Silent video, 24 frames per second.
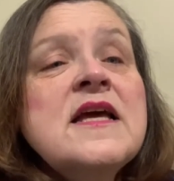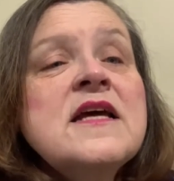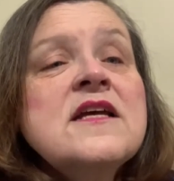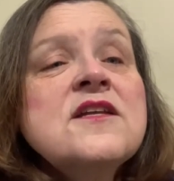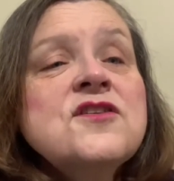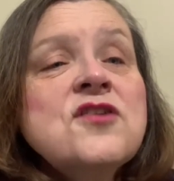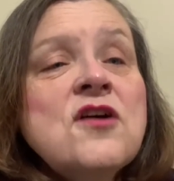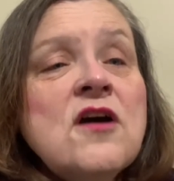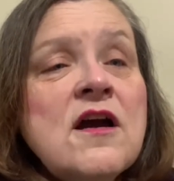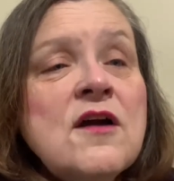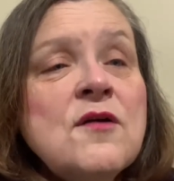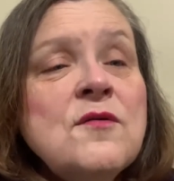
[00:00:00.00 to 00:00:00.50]

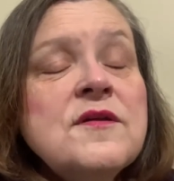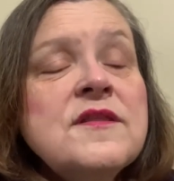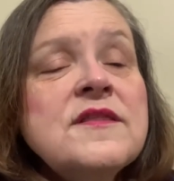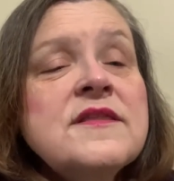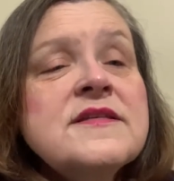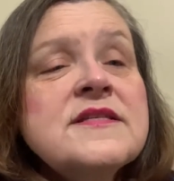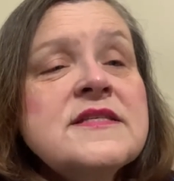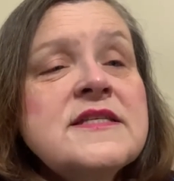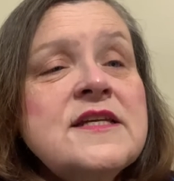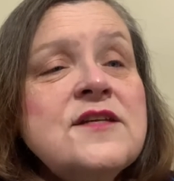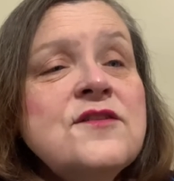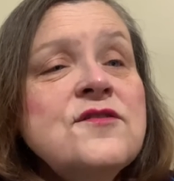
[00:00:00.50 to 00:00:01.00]
talk with the
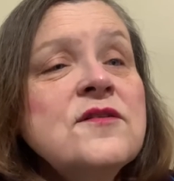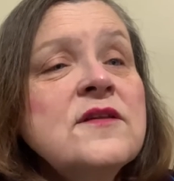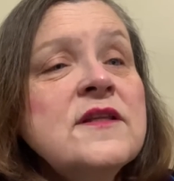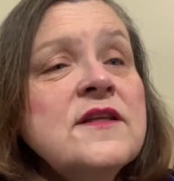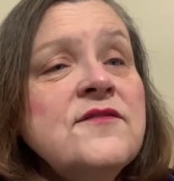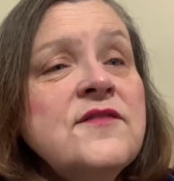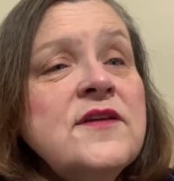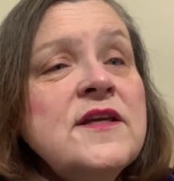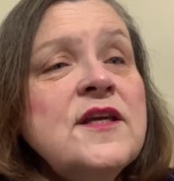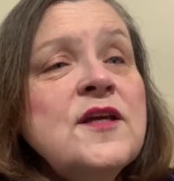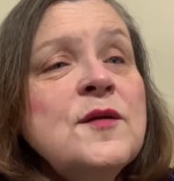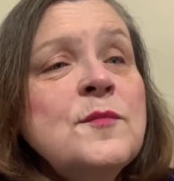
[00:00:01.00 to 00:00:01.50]
senior
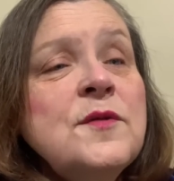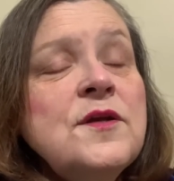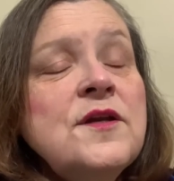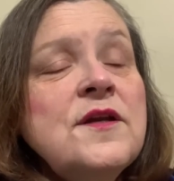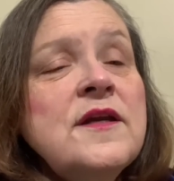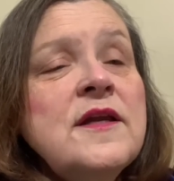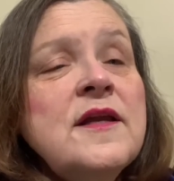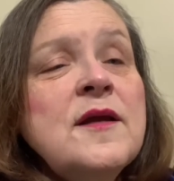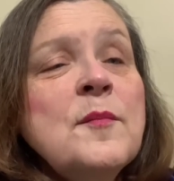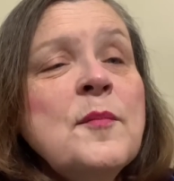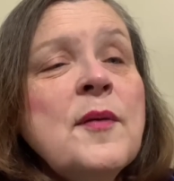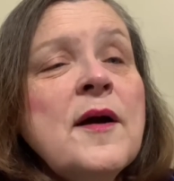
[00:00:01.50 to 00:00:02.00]
living
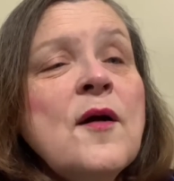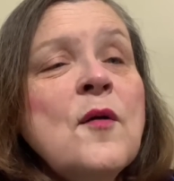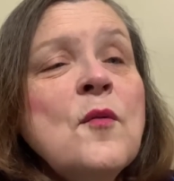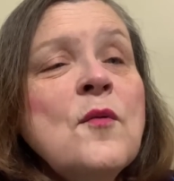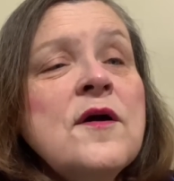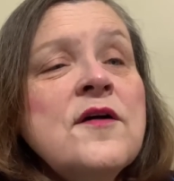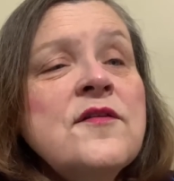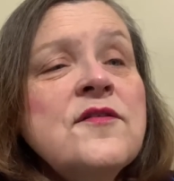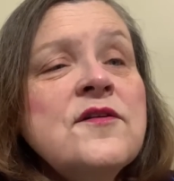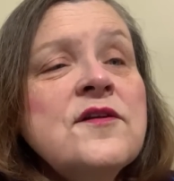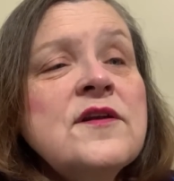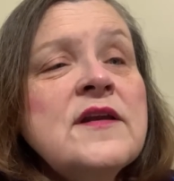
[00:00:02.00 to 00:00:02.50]
community about
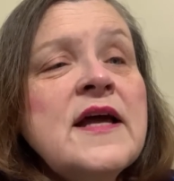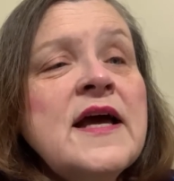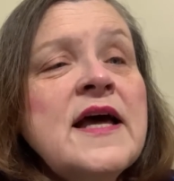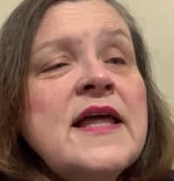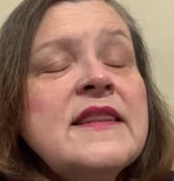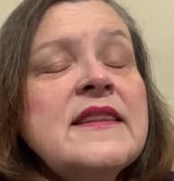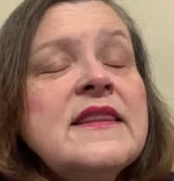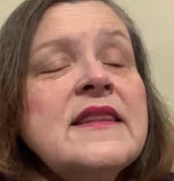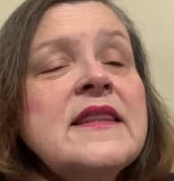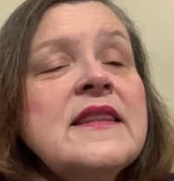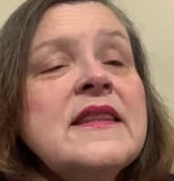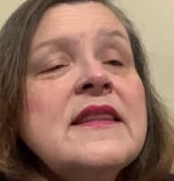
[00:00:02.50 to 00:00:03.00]
whether or not
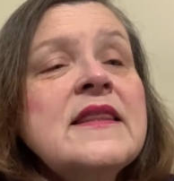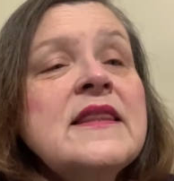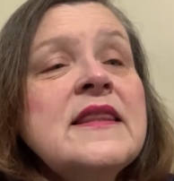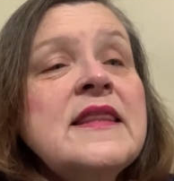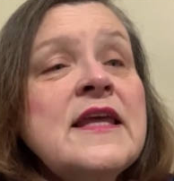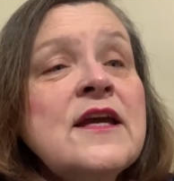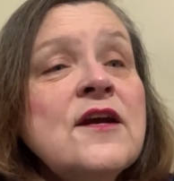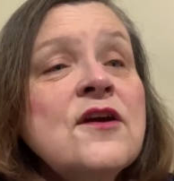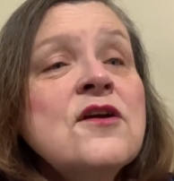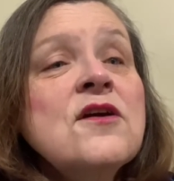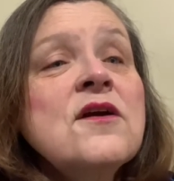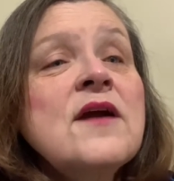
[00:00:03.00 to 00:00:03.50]

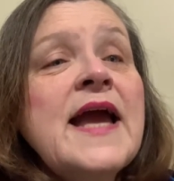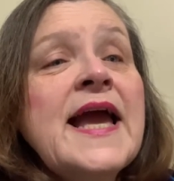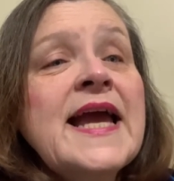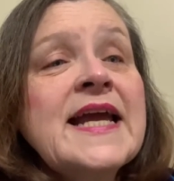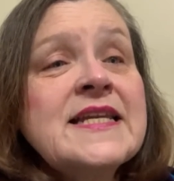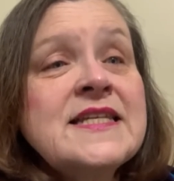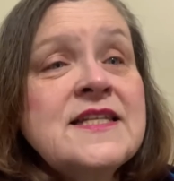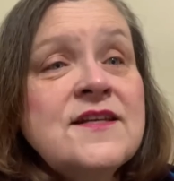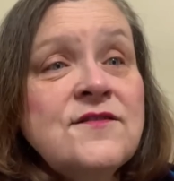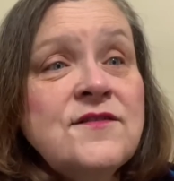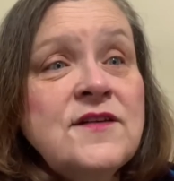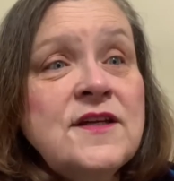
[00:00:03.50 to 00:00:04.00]
their
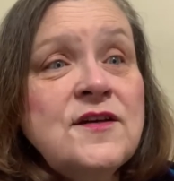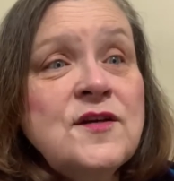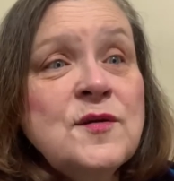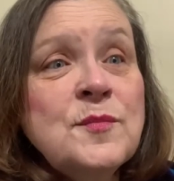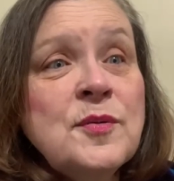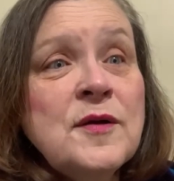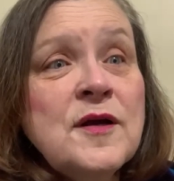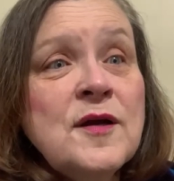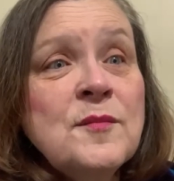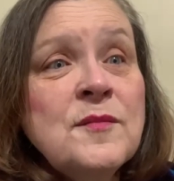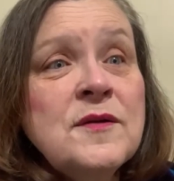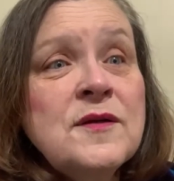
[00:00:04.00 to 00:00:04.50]
activity
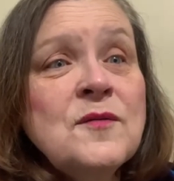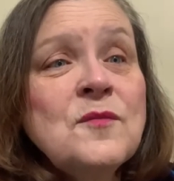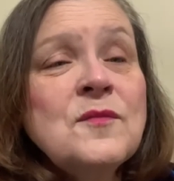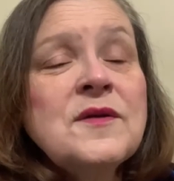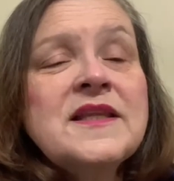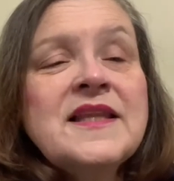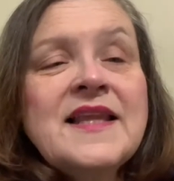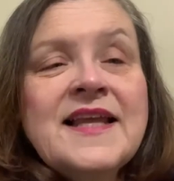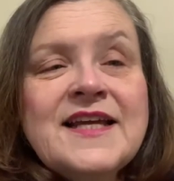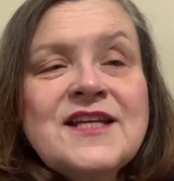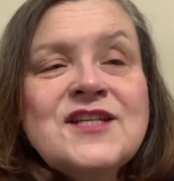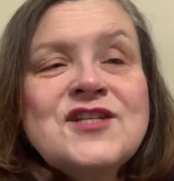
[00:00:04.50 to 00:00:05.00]
department would
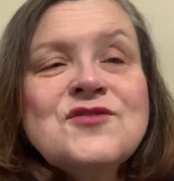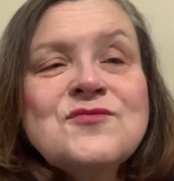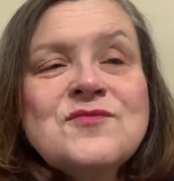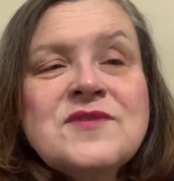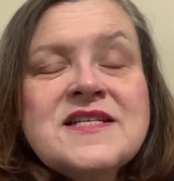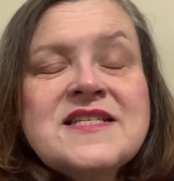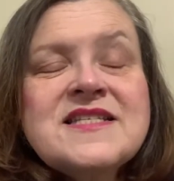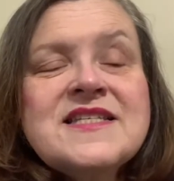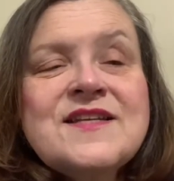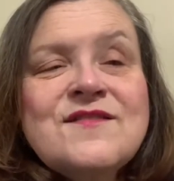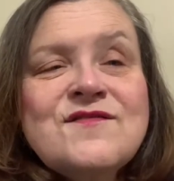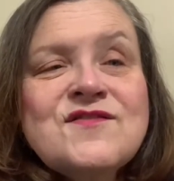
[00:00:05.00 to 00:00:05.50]
like to
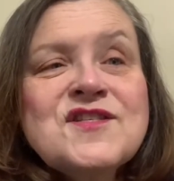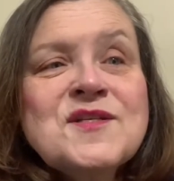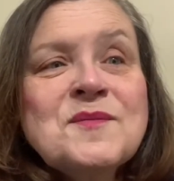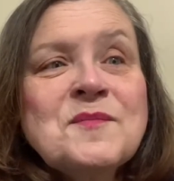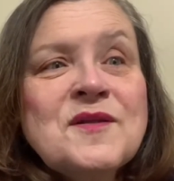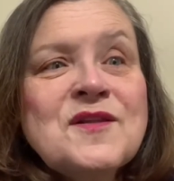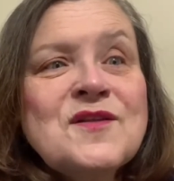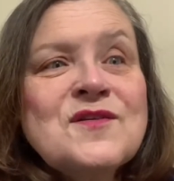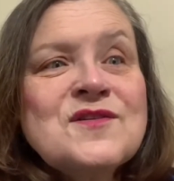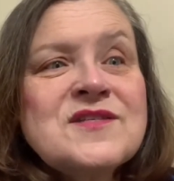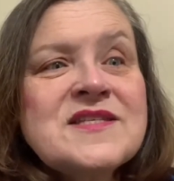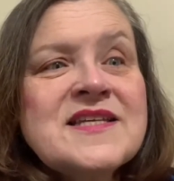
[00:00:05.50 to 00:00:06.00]
receive some of
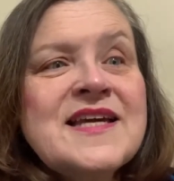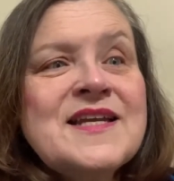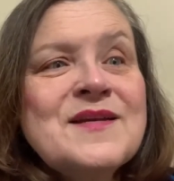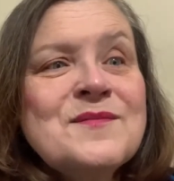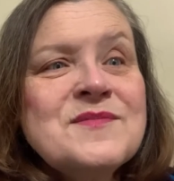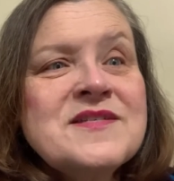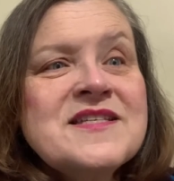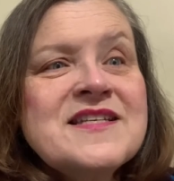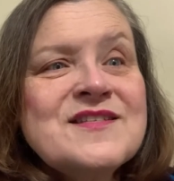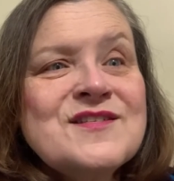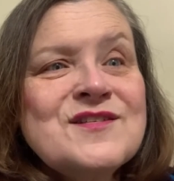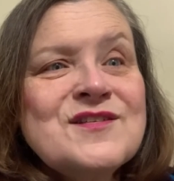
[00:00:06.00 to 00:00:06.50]
those
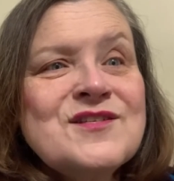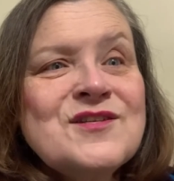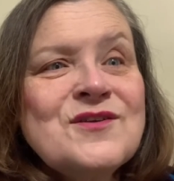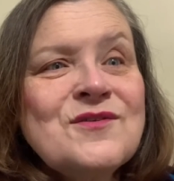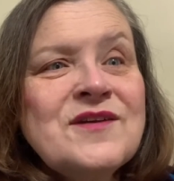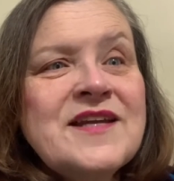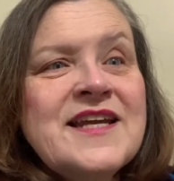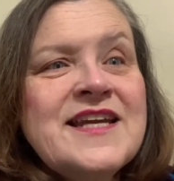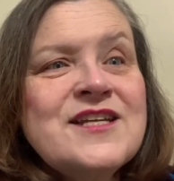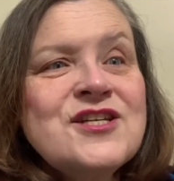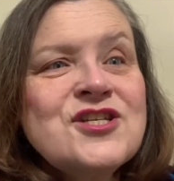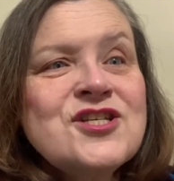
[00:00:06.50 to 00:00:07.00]
items as a
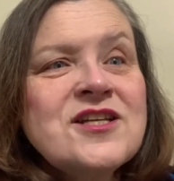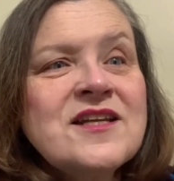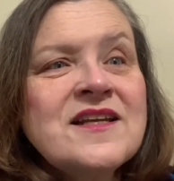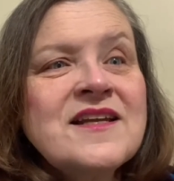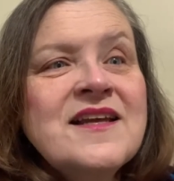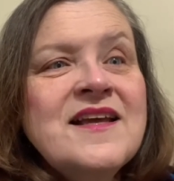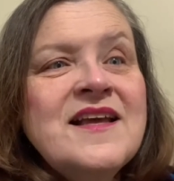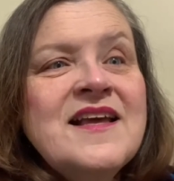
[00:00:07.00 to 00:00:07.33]
donation.